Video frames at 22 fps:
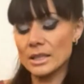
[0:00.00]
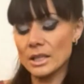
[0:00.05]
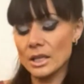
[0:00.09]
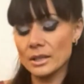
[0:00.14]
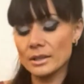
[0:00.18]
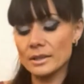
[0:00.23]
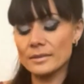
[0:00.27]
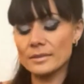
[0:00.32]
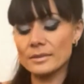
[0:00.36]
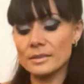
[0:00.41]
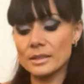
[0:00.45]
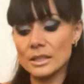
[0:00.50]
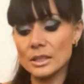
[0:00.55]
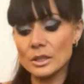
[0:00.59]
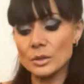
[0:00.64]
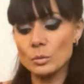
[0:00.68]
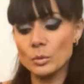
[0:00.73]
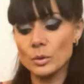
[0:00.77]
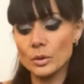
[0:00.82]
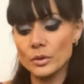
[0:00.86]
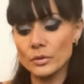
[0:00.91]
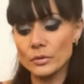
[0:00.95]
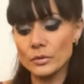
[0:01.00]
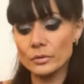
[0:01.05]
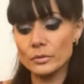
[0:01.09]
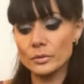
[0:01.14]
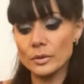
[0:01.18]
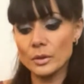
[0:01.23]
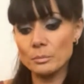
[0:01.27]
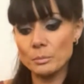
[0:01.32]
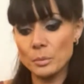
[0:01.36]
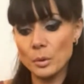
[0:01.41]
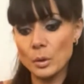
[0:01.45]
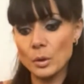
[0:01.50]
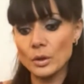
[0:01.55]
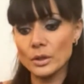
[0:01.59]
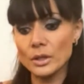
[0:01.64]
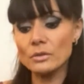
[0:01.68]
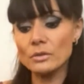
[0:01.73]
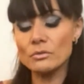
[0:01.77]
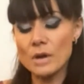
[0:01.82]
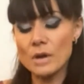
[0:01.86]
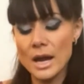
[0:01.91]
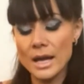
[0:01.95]
Ernestine was born
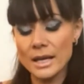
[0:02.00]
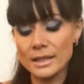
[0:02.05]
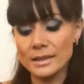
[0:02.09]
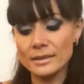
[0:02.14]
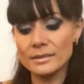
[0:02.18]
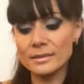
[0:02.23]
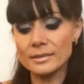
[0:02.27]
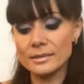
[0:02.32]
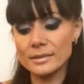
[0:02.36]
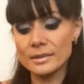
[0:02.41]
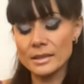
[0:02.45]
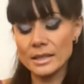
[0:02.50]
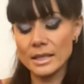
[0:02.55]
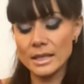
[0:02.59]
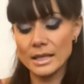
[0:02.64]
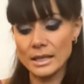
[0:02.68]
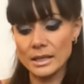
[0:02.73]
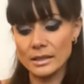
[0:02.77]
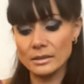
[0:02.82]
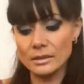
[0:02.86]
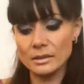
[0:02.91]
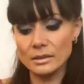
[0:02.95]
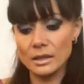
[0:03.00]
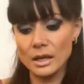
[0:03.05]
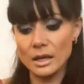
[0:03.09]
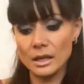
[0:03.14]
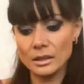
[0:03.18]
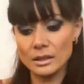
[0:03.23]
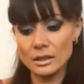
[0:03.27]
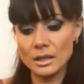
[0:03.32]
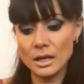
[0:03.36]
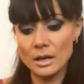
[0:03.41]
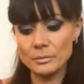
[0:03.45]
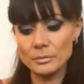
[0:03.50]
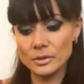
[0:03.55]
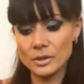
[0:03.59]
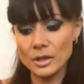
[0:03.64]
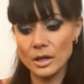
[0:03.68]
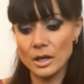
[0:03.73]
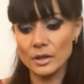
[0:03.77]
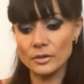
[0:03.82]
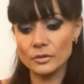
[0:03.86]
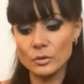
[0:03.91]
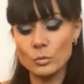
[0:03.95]
and raised in Glamis
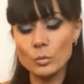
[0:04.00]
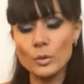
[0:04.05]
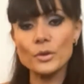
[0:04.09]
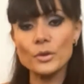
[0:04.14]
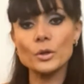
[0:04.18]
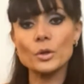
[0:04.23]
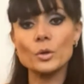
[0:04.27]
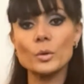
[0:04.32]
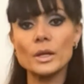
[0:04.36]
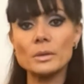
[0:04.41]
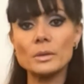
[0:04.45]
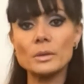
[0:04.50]
Castle with the Queen